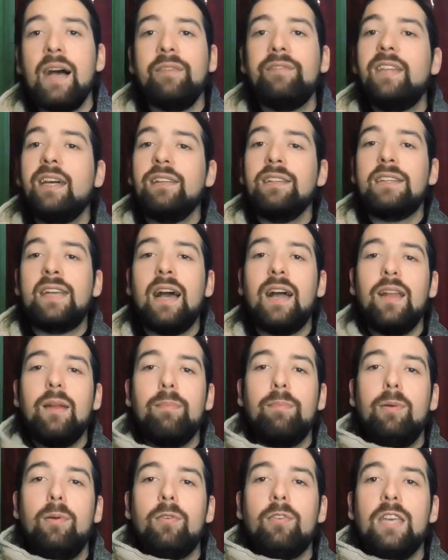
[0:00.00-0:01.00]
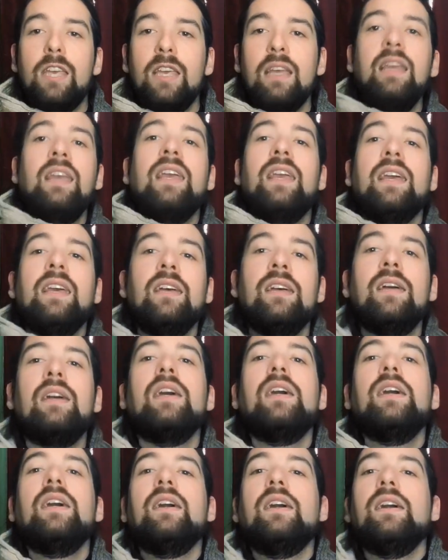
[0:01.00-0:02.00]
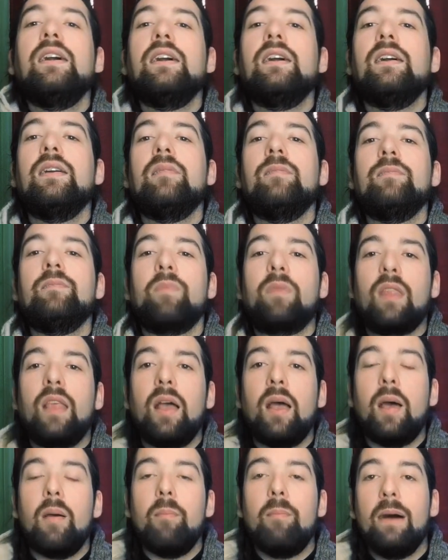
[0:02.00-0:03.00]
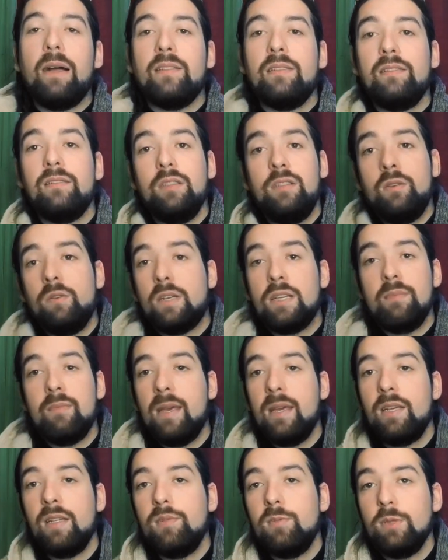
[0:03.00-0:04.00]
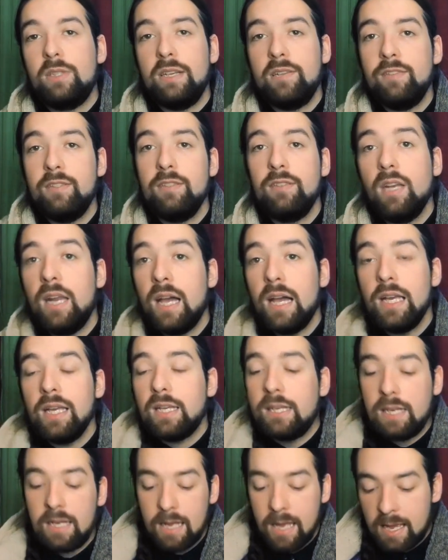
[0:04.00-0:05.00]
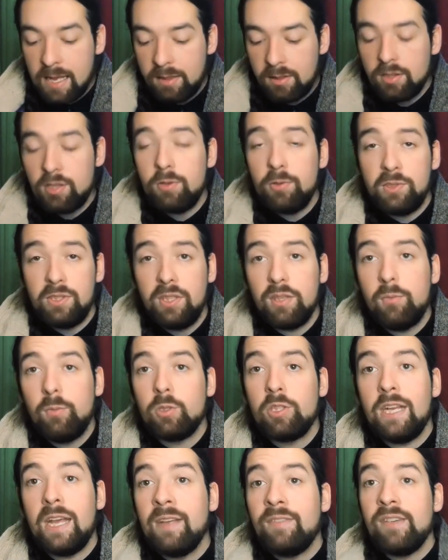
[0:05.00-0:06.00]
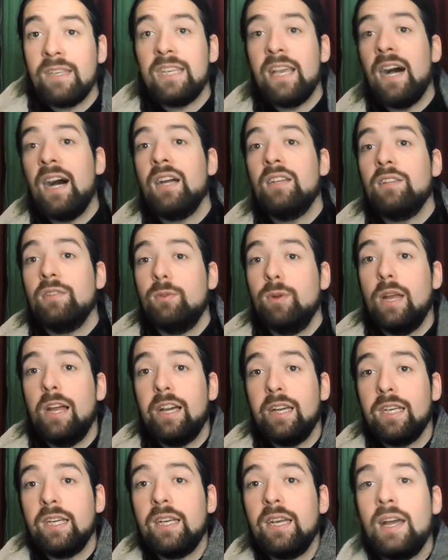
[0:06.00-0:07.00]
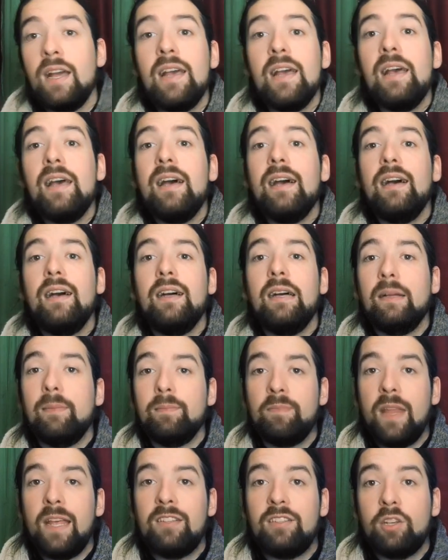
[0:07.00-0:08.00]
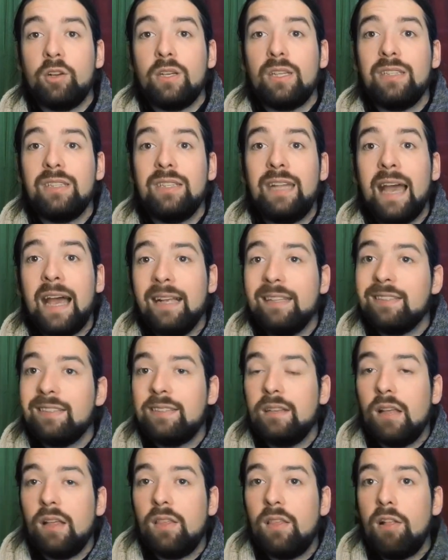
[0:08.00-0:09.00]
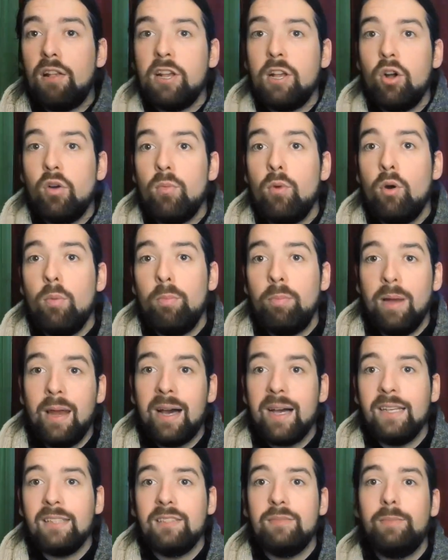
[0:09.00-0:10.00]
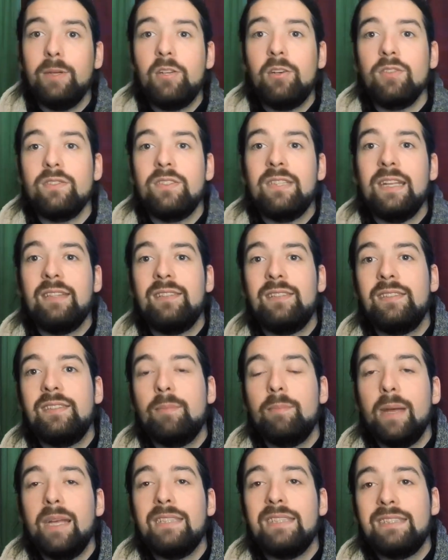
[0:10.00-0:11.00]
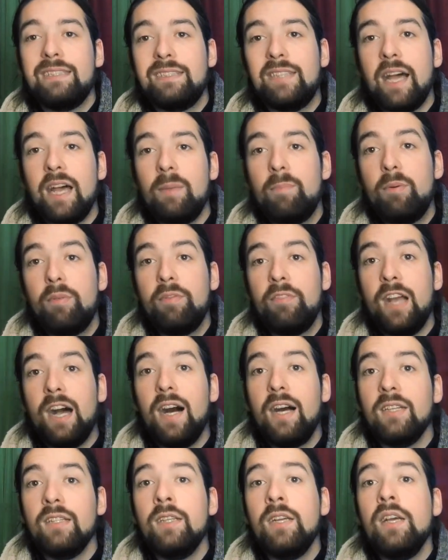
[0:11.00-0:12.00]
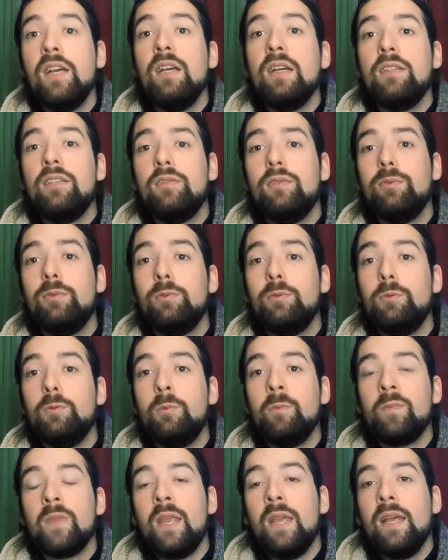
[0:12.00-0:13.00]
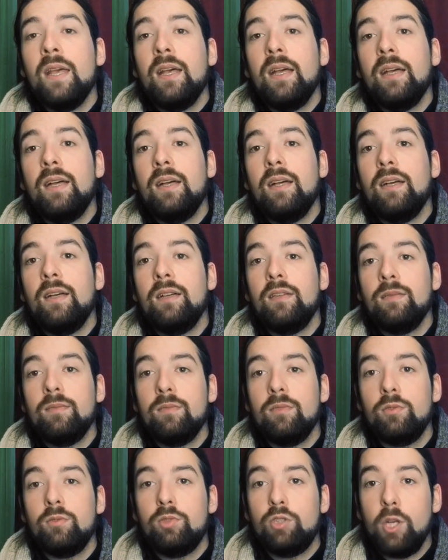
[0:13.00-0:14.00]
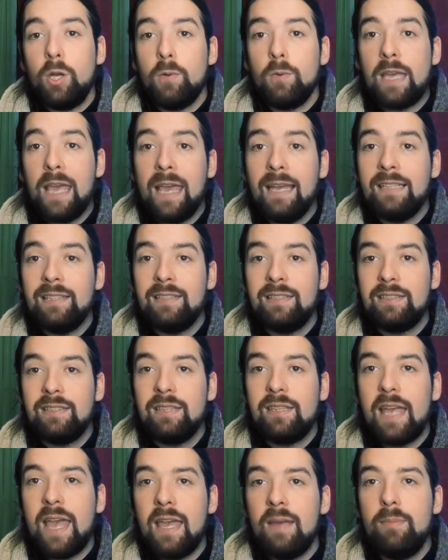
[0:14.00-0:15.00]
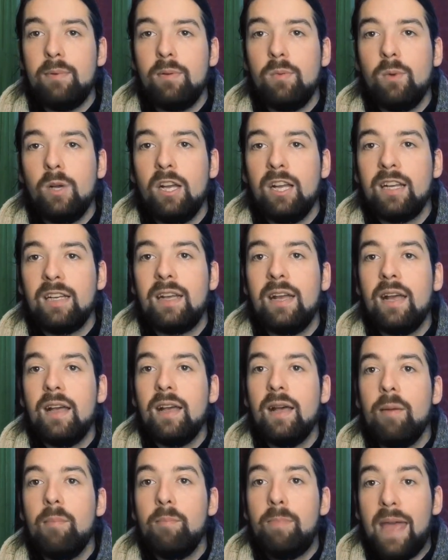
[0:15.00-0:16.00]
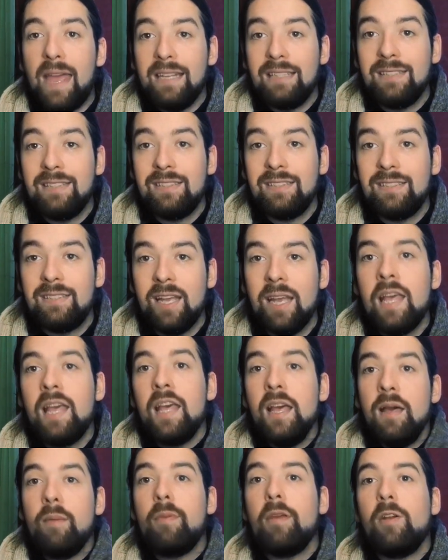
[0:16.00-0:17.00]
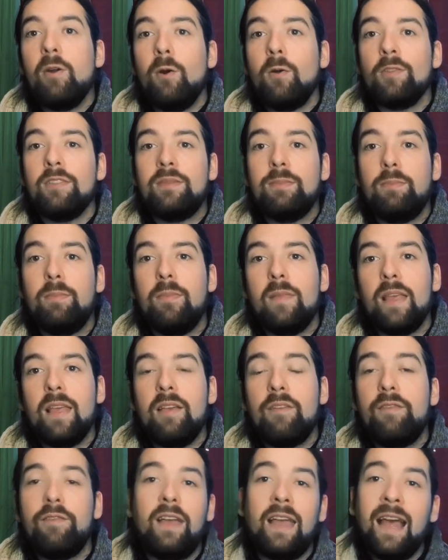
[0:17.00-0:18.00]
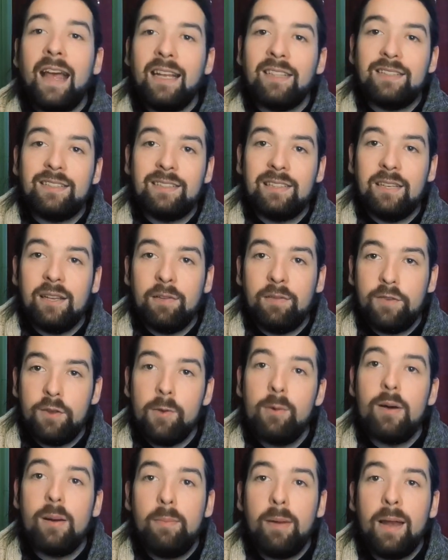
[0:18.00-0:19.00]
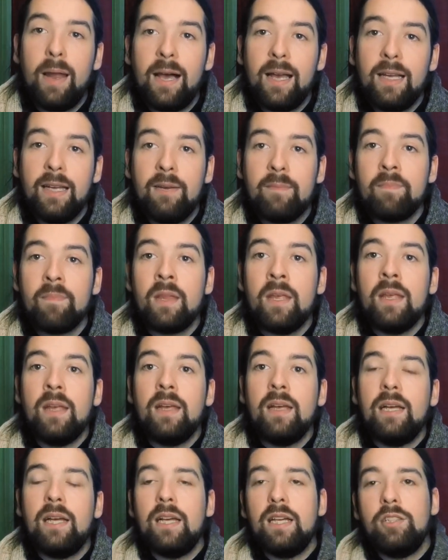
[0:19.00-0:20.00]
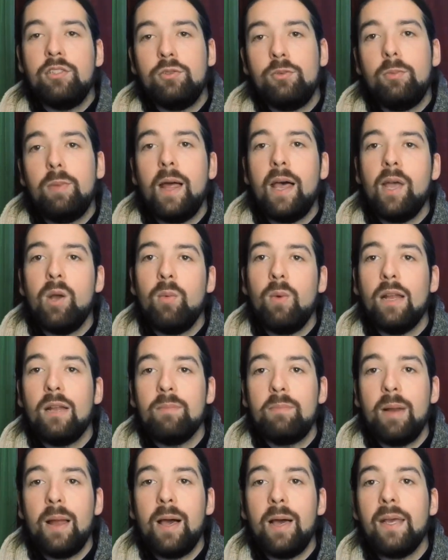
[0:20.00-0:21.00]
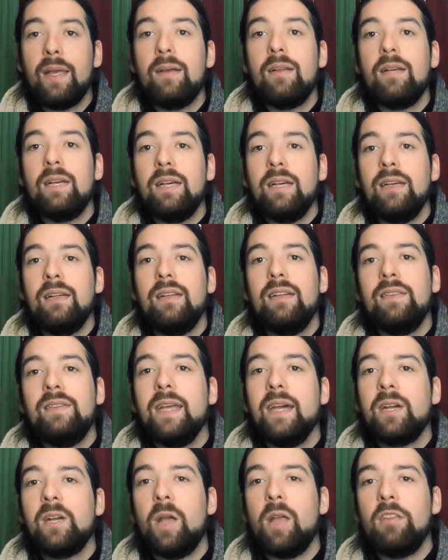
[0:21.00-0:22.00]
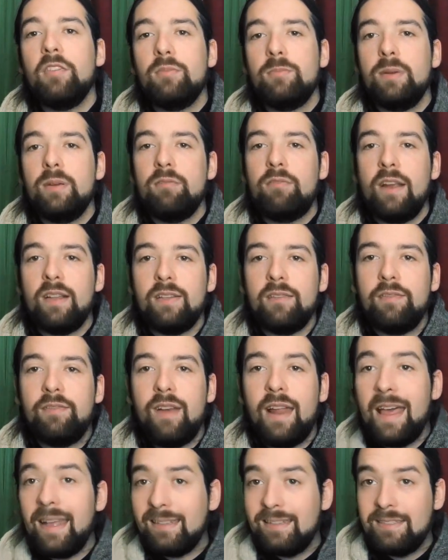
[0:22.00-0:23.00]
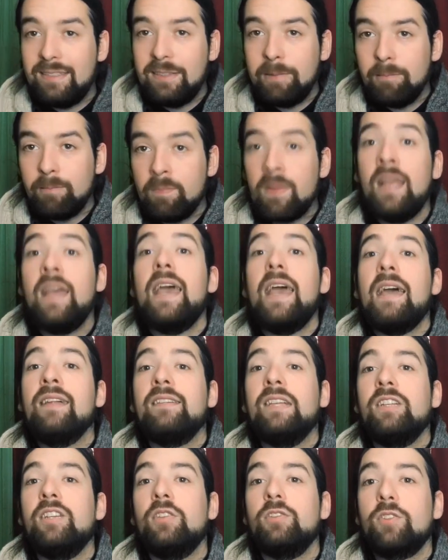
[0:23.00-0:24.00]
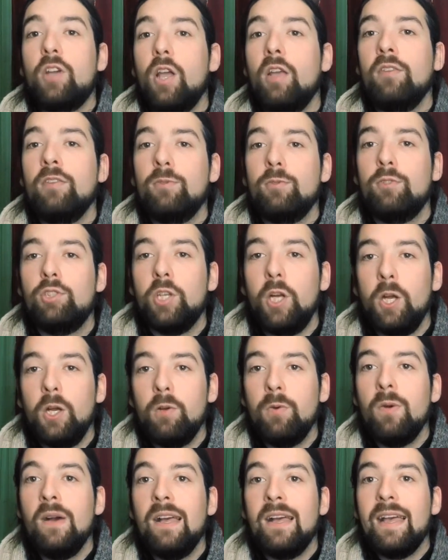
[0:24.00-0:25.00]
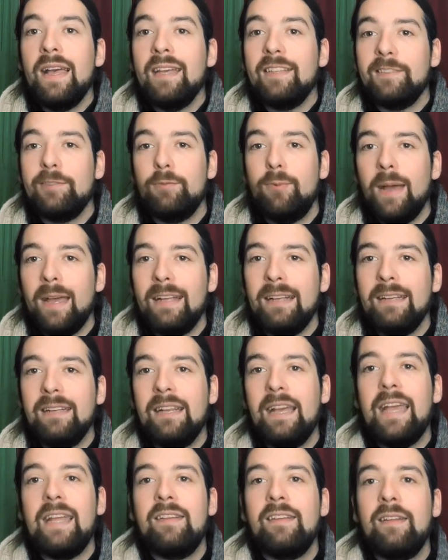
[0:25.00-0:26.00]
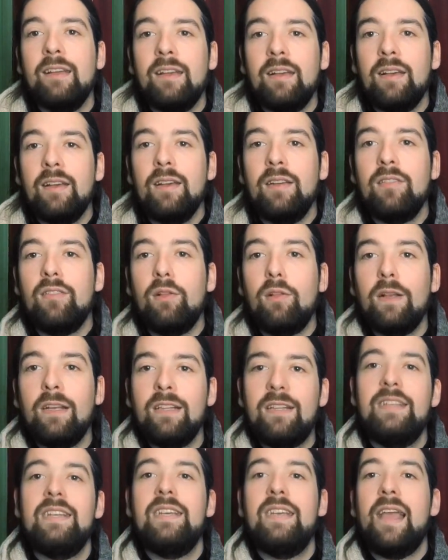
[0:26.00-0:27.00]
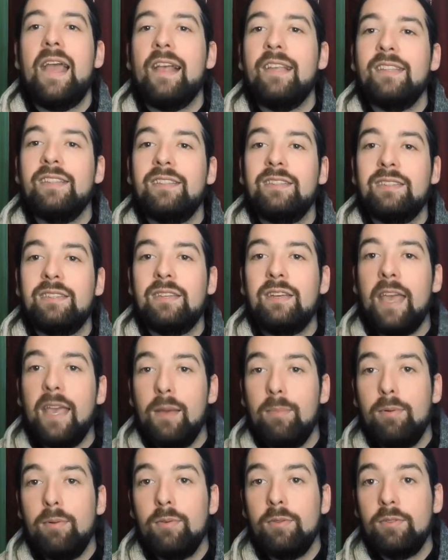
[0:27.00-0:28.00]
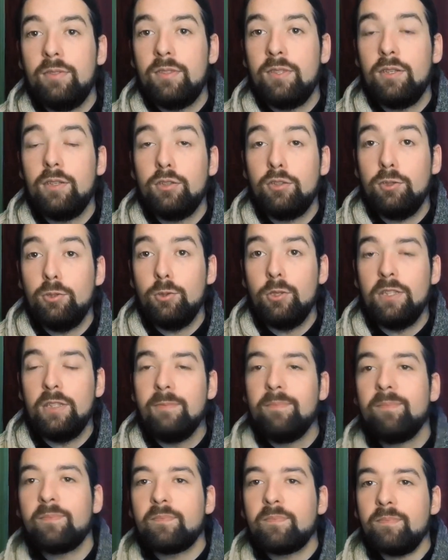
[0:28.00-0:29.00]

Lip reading: I've done color blocking here, but you can make it whatever you like and using whatever yarn you like, as long as it has 3 or more plies, because that's the best type of yarn to showcase cable work best. Because if it has fewer ply, 2-ply or 1-ply, they're going to be rather flat, and they're not going to show as well in 3D as cables should.